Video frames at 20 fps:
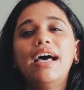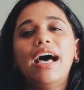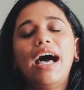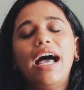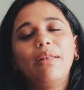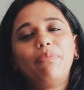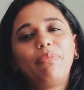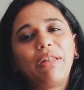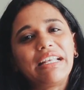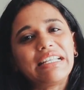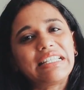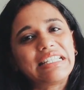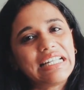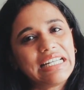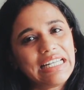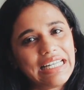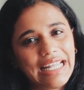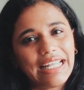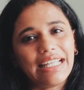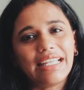I'll place the
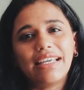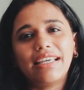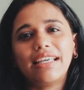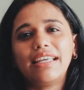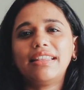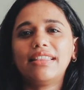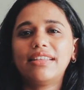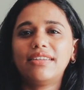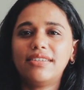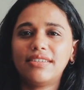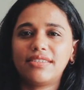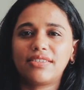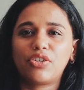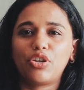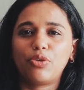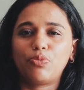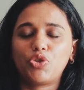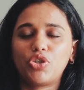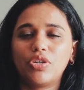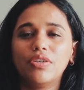link in the
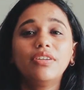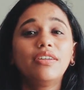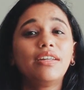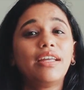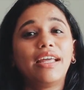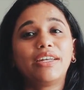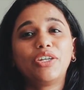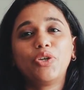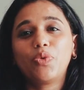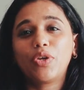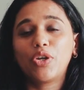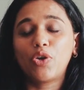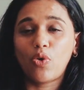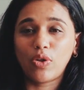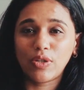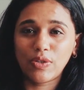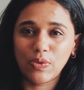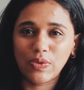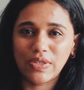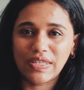description, and you can
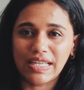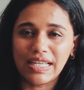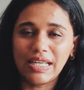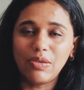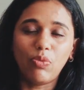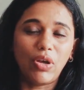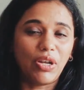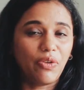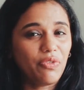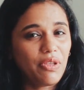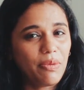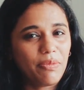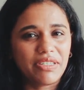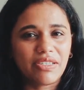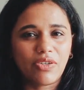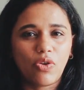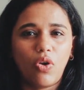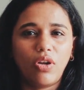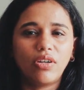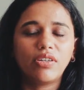also see one of them is
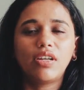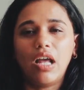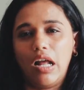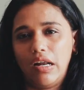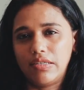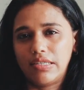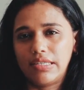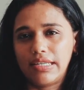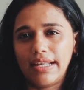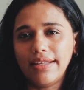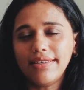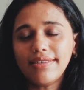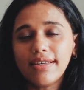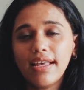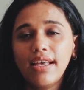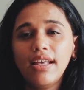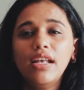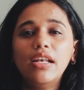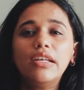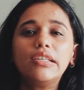called car sales.
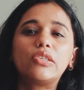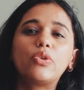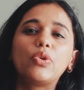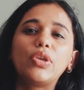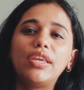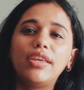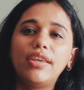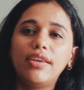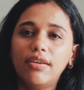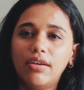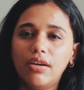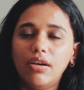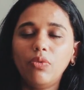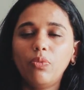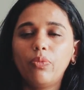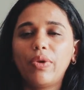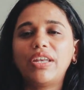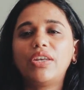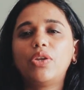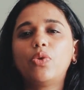So here,
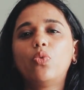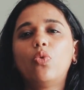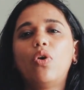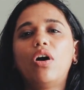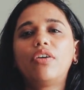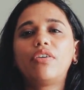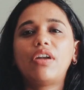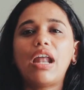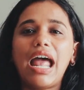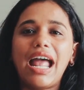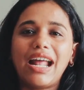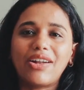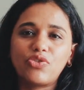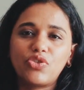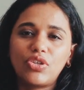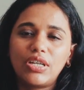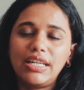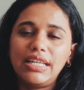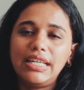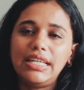when you are
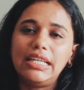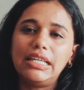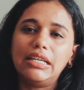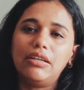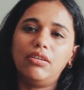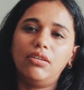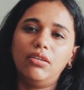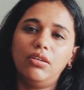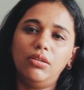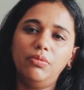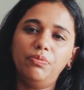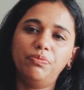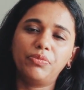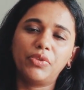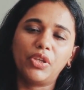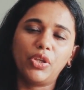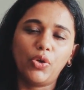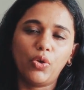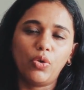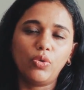actually
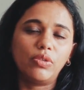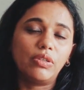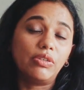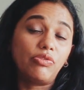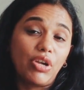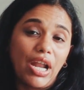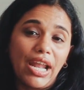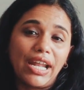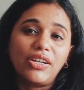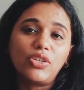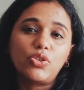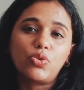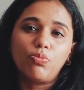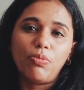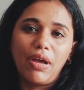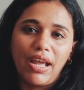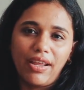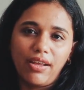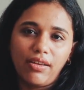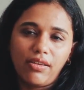trying to
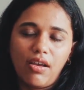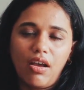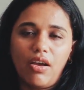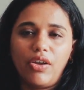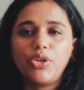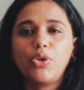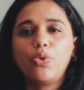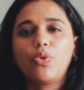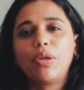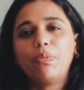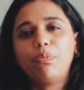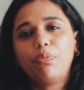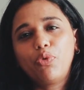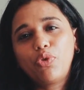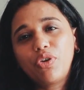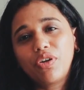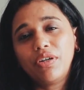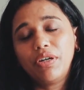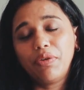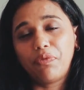buy a car, you can
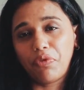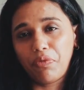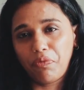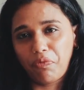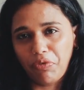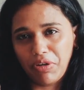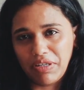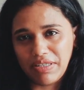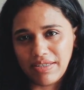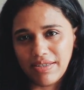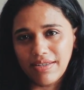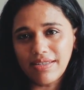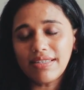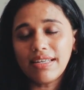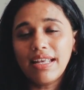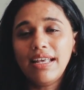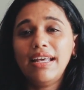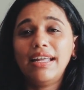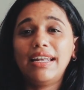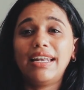put different filters,
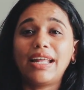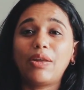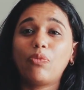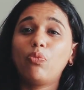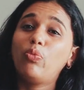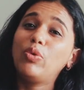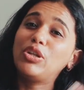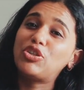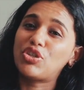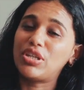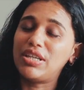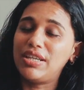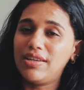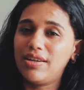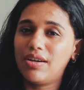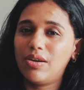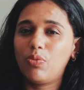like which year